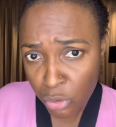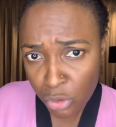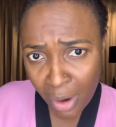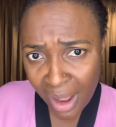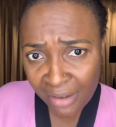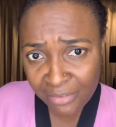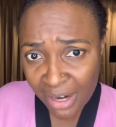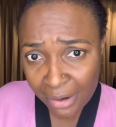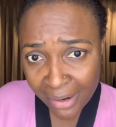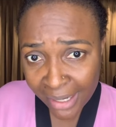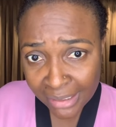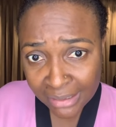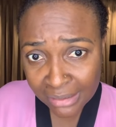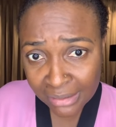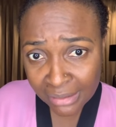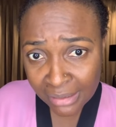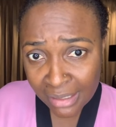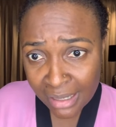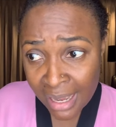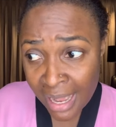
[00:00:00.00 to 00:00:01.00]
You don't have that
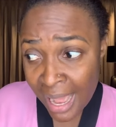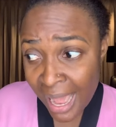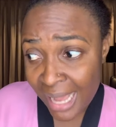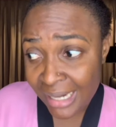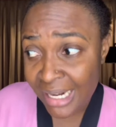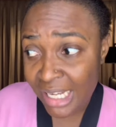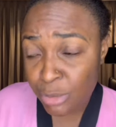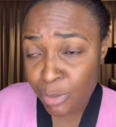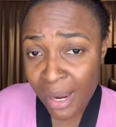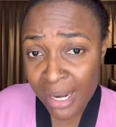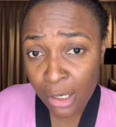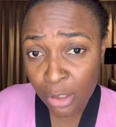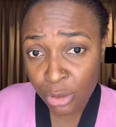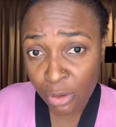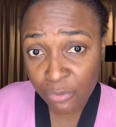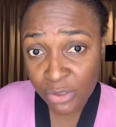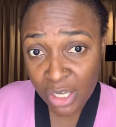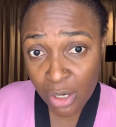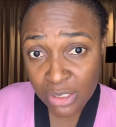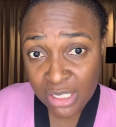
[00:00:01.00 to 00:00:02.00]
right. And that's why a
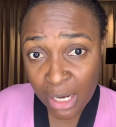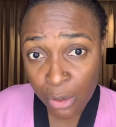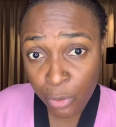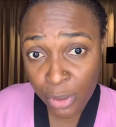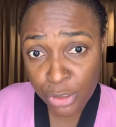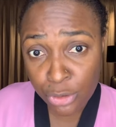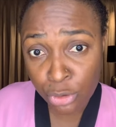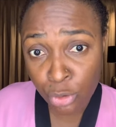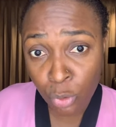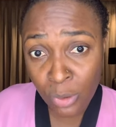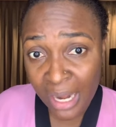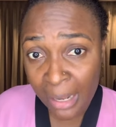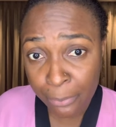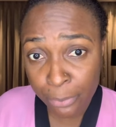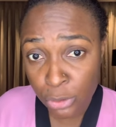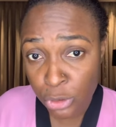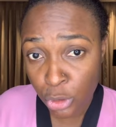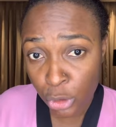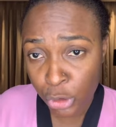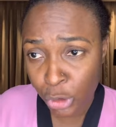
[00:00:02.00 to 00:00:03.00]
lot of girls are going to do
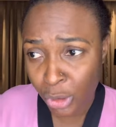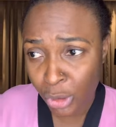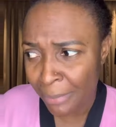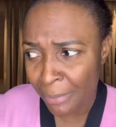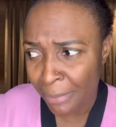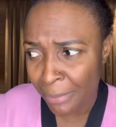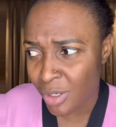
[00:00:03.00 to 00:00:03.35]
liposuction now.